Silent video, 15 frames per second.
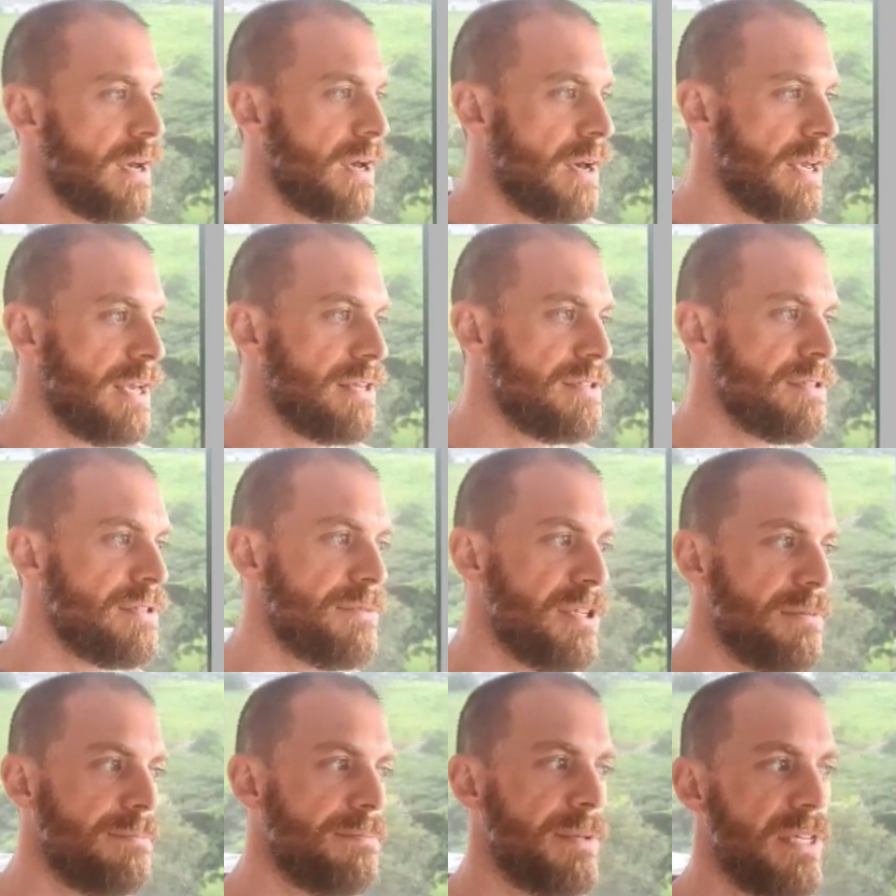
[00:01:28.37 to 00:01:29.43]

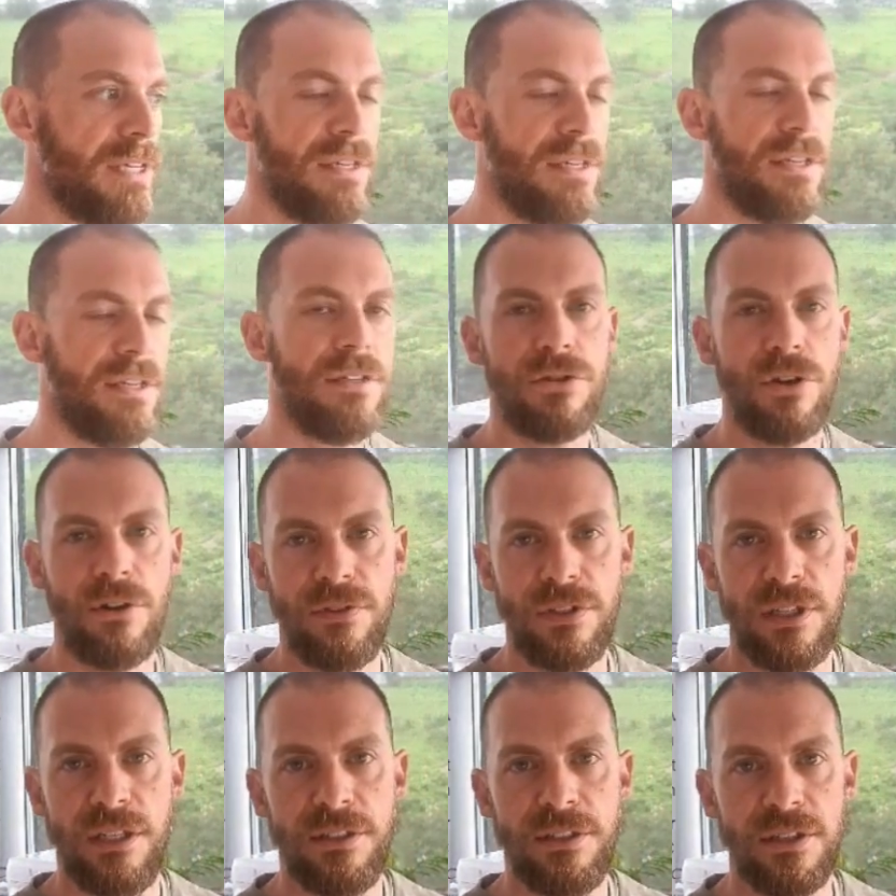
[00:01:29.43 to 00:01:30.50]
SMTP server
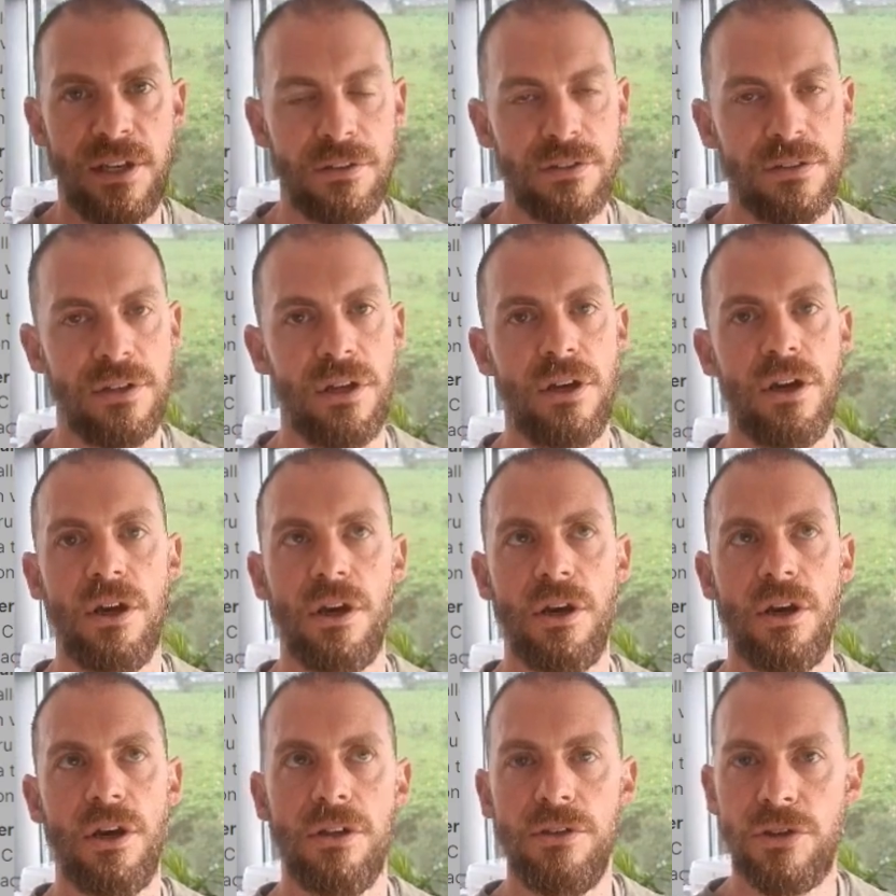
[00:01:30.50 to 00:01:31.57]
details.
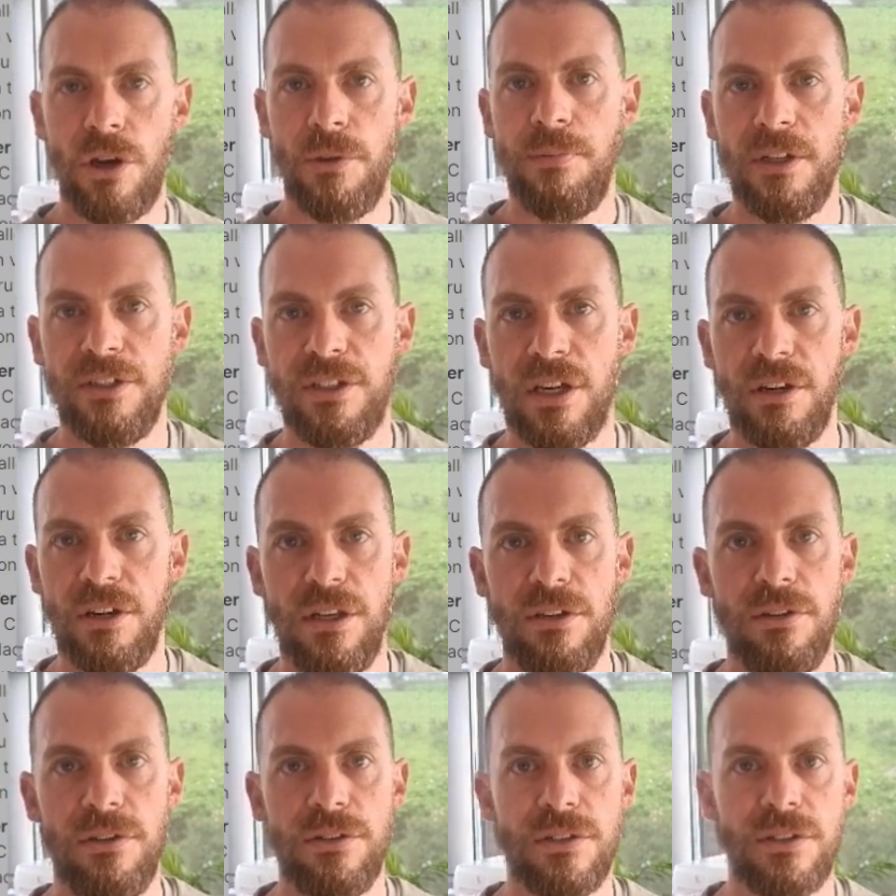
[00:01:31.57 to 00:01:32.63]
Utopia generally
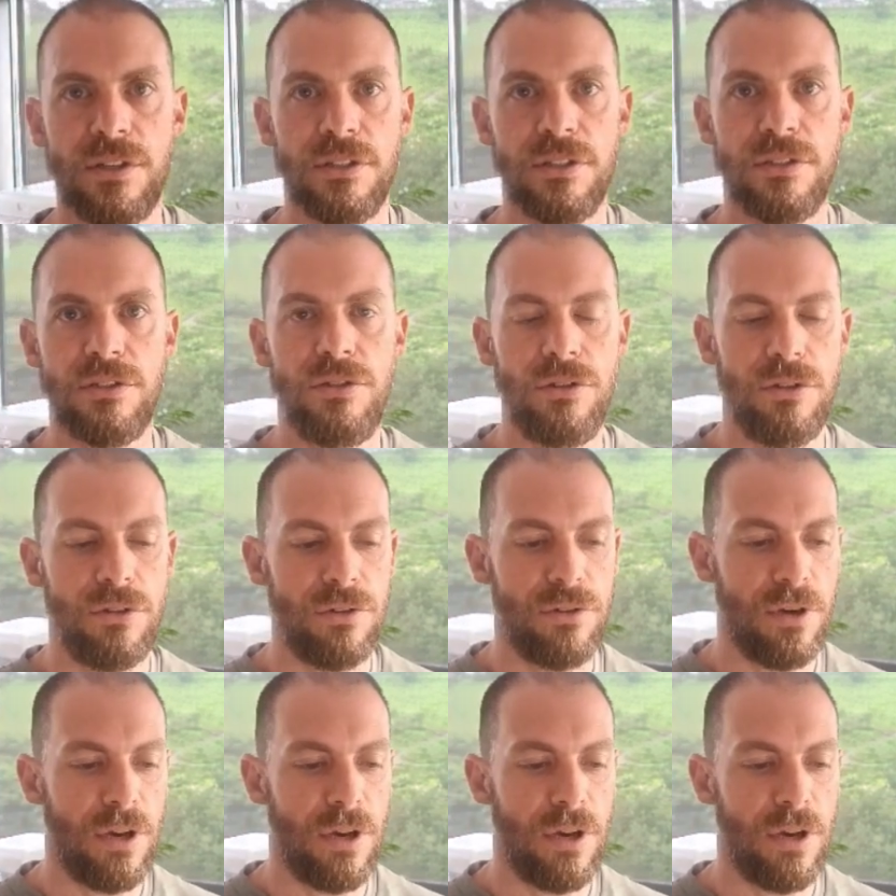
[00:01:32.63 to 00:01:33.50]
uses this to